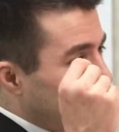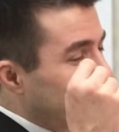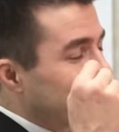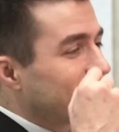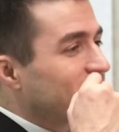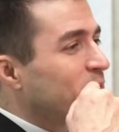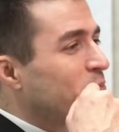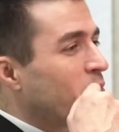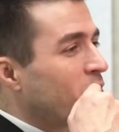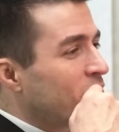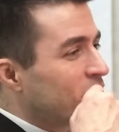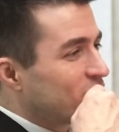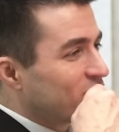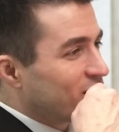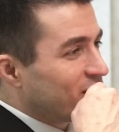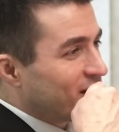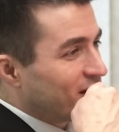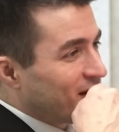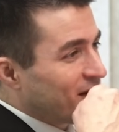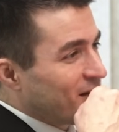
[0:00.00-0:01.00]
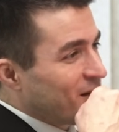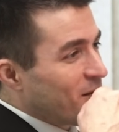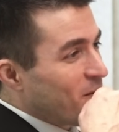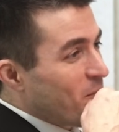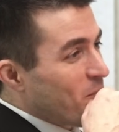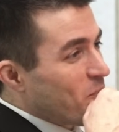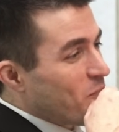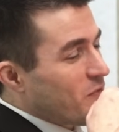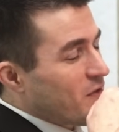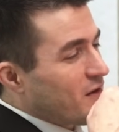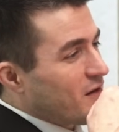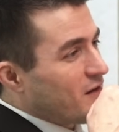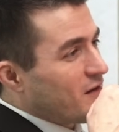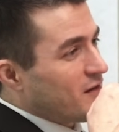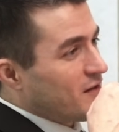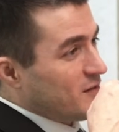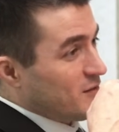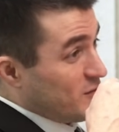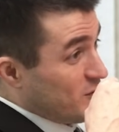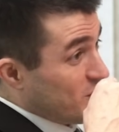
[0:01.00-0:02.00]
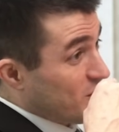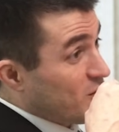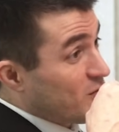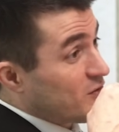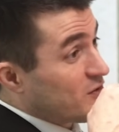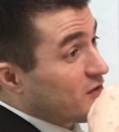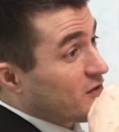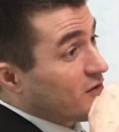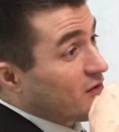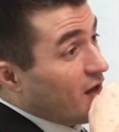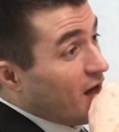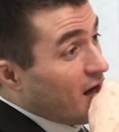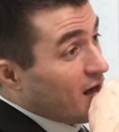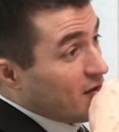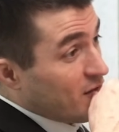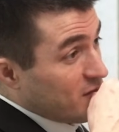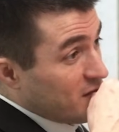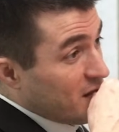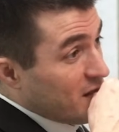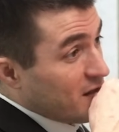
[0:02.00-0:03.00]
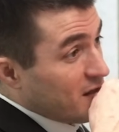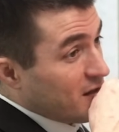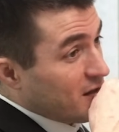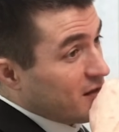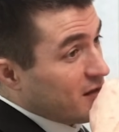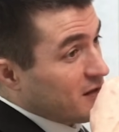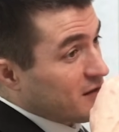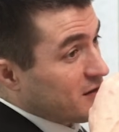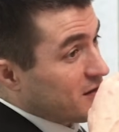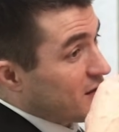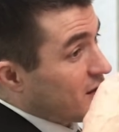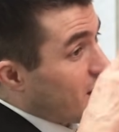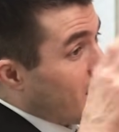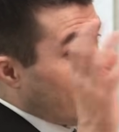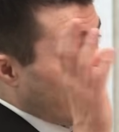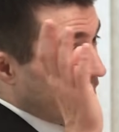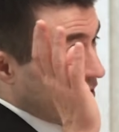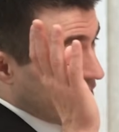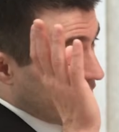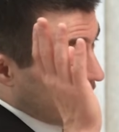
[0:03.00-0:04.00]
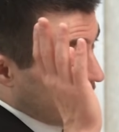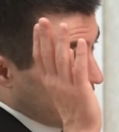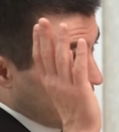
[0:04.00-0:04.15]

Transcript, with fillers: it's like poetry. So it's a lot of data that's not